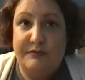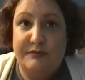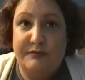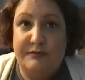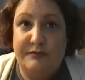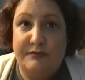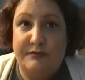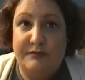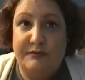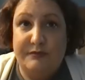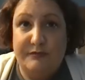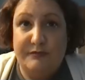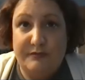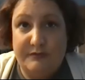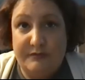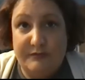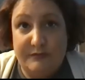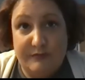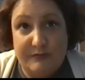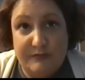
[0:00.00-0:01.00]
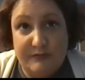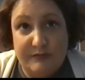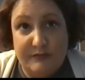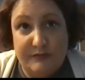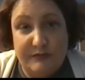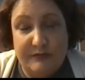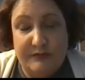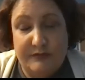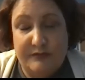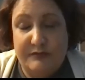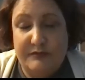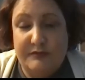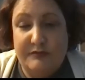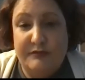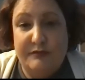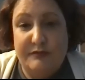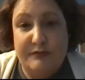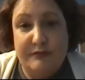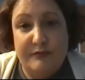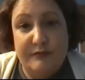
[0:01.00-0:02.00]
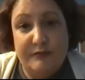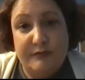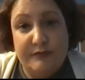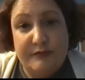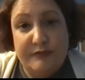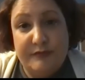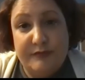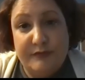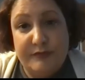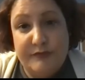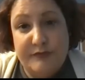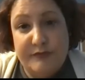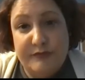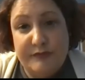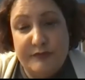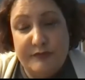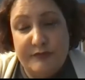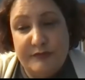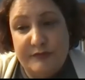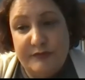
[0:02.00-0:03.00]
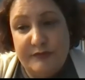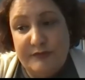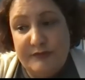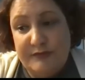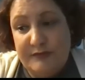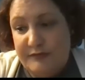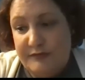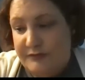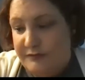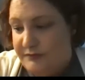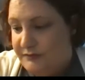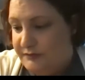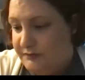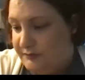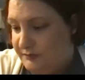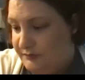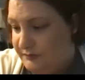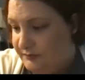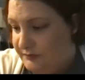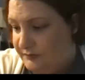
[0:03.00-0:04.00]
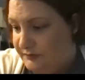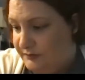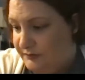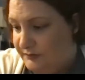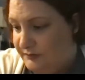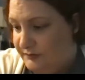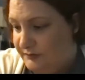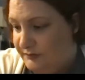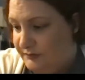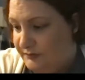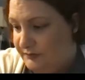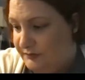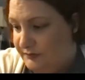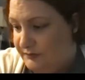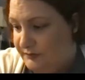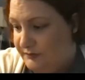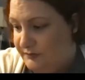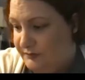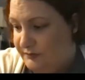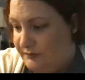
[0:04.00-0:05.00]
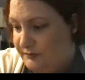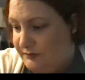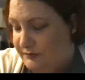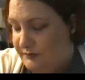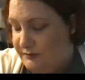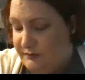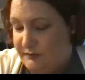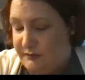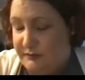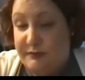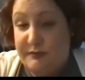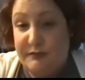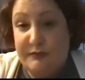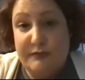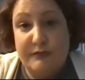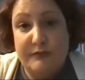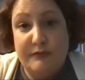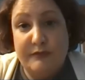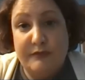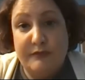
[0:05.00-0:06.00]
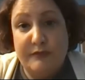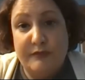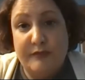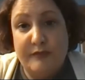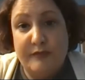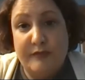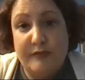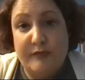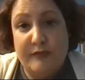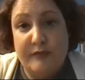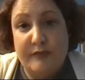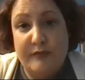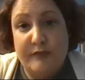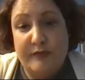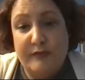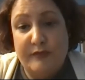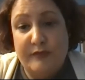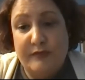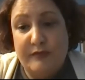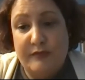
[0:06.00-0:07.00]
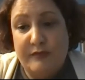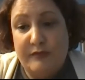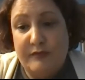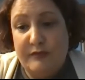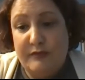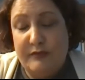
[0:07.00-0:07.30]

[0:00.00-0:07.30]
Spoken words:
(silent)